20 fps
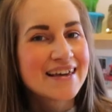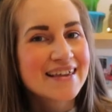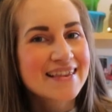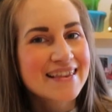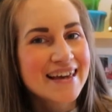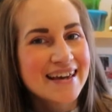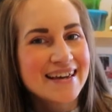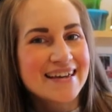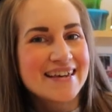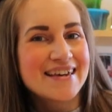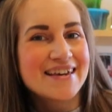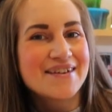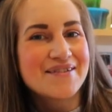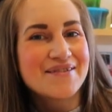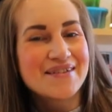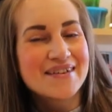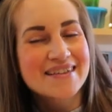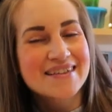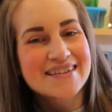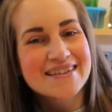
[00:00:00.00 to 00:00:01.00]
Thank
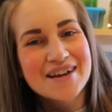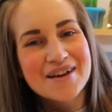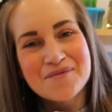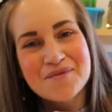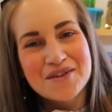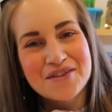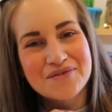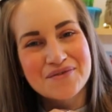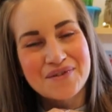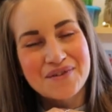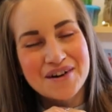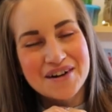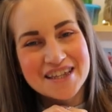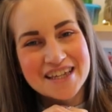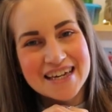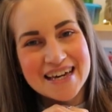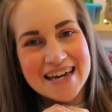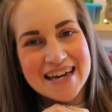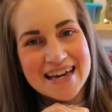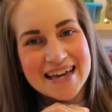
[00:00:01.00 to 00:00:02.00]
you so much for
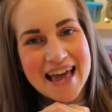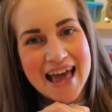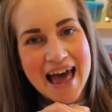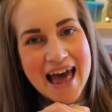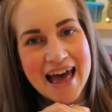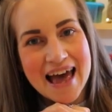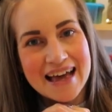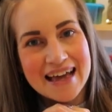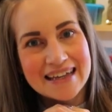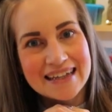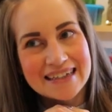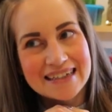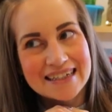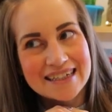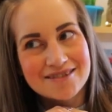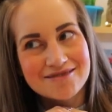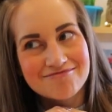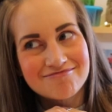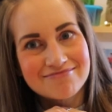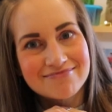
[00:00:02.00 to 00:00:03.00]
watching
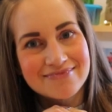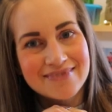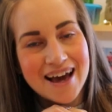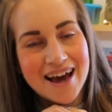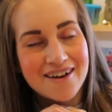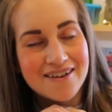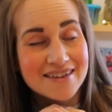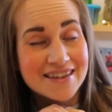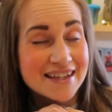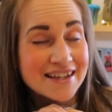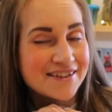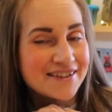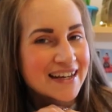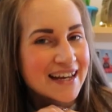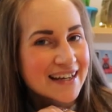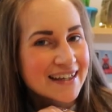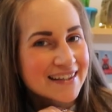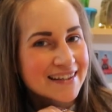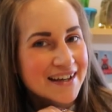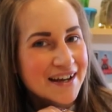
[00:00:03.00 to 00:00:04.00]
and I'll see you
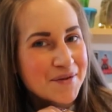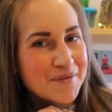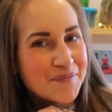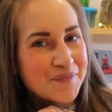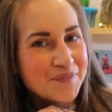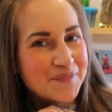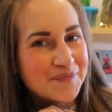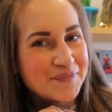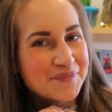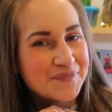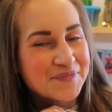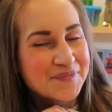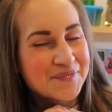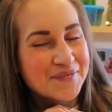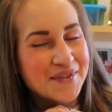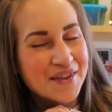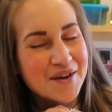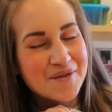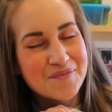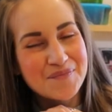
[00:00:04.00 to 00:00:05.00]
next time.
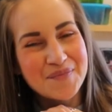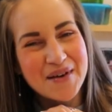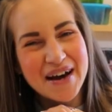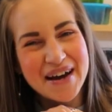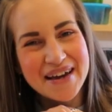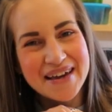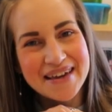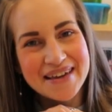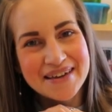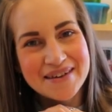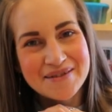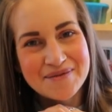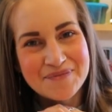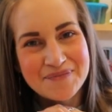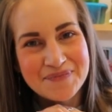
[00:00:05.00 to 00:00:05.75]
Bye!